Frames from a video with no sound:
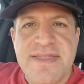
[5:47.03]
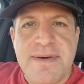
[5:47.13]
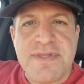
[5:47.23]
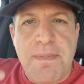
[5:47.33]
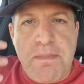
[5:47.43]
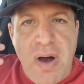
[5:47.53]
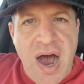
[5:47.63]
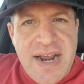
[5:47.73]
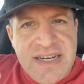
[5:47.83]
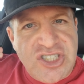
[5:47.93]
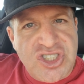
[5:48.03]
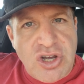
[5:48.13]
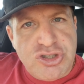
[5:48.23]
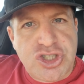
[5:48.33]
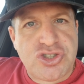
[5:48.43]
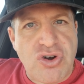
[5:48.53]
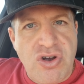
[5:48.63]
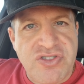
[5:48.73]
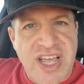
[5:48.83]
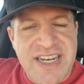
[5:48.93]
the, the mind is so
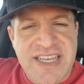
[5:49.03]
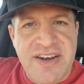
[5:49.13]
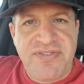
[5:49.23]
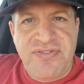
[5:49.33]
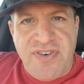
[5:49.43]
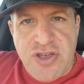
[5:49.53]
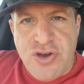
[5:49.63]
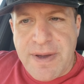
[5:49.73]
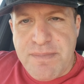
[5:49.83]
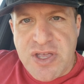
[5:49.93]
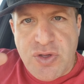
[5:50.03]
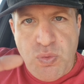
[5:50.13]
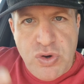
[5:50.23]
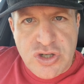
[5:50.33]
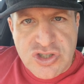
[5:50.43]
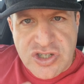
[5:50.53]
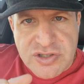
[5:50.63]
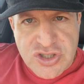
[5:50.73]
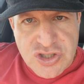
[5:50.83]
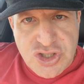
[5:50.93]
strong that it can, you can be in the worst
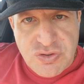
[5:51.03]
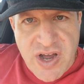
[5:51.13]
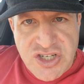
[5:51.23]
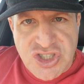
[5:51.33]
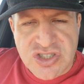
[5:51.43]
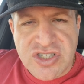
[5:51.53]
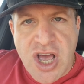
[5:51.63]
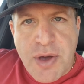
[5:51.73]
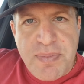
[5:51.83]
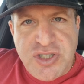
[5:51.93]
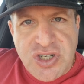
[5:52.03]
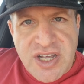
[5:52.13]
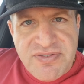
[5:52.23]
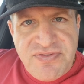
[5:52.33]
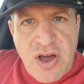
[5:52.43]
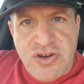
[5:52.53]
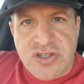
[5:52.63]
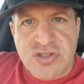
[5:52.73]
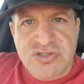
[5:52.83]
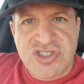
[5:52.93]
situation, but you can
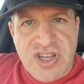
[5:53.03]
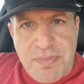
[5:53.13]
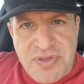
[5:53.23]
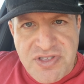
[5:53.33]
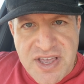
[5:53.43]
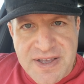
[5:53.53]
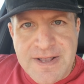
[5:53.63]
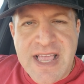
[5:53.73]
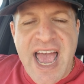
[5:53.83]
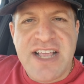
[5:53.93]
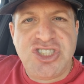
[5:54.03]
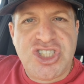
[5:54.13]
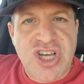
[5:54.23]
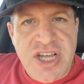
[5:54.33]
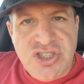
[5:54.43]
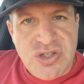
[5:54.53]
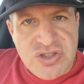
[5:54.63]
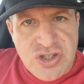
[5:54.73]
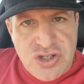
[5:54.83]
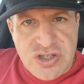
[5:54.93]
focus on something and change
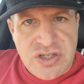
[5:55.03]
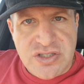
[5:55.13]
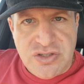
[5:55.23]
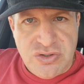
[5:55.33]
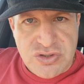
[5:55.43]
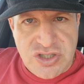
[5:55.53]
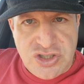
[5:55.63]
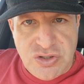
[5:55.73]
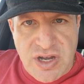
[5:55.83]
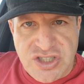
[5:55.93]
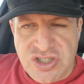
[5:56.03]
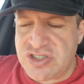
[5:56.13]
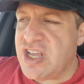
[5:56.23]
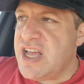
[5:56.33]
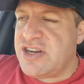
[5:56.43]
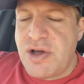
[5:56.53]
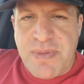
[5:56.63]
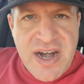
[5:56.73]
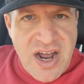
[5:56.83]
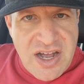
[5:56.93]
your, your situations, no
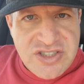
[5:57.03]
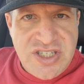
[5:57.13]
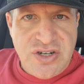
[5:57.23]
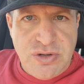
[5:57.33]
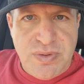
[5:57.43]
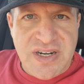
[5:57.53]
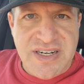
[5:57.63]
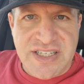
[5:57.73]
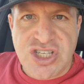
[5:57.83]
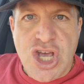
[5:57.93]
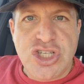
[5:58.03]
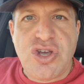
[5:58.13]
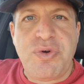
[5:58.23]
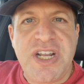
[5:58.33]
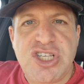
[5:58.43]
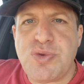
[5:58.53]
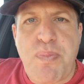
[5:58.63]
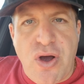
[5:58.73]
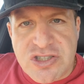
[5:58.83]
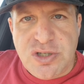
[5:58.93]
matter how terrible it is. So it is
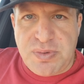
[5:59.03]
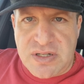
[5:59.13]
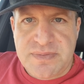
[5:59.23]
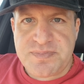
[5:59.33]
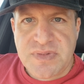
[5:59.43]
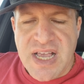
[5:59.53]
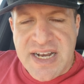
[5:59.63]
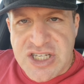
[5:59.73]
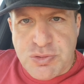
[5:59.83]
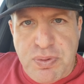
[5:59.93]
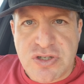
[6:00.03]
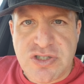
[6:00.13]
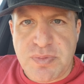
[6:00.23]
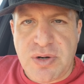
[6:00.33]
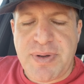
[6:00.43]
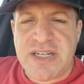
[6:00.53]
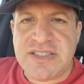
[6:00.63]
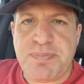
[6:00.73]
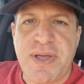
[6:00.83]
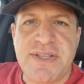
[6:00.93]
possible. It is possible, but
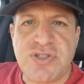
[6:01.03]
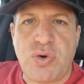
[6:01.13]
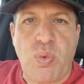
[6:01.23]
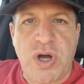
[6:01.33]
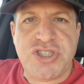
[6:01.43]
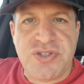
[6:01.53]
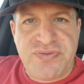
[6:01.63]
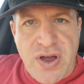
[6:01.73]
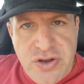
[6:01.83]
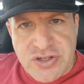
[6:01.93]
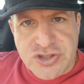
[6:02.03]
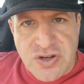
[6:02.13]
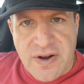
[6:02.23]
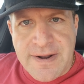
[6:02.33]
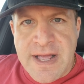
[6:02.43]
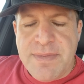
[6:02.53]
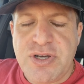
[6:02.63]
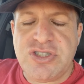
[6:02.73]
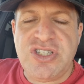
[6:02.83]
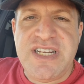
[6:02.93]
it depends on what you focus on
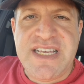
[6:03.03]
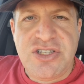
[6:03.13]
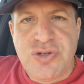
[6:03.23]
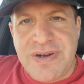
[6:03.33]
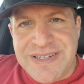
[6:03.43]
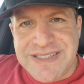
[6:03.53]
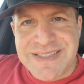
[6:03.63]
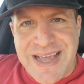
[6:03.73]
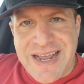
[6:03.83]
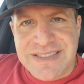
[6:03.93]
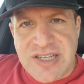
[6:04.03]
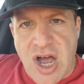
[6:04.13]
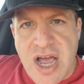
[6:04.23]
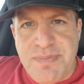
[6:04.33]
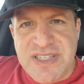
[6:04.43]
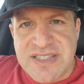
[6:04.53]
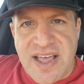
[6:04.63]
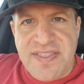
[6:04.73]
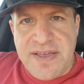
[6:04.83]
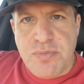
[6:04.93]
because you need to understand time is
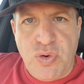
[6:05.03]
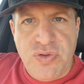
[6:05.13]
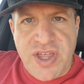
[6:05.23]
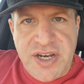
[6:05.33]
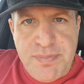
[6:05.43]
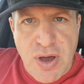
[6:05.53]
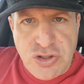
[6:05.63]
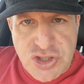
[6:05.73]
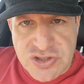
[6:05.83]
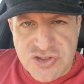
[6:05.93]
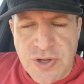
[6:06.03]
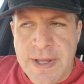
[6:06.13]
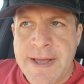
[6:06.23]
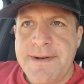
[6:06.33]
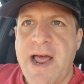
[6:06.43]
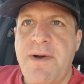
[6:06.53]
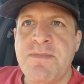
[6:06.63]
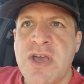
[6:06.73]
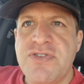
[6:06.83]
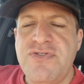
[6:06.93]
nothing more than emotions.
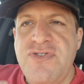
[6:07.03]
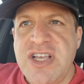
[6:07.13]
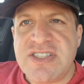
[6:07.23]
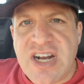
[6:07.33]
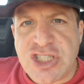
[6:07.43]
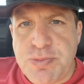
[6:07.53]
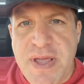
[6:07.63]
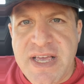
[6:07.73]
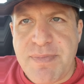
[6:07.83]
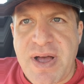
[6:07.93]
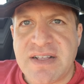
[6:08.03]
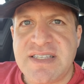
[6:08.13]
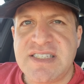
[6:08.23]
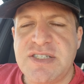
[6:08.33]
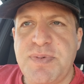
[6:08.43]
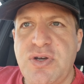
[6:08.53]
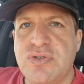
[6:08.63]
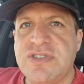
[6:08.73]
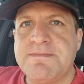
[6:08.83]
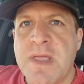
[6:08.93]
Now, the reason I speak about this is
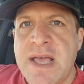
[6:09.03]
because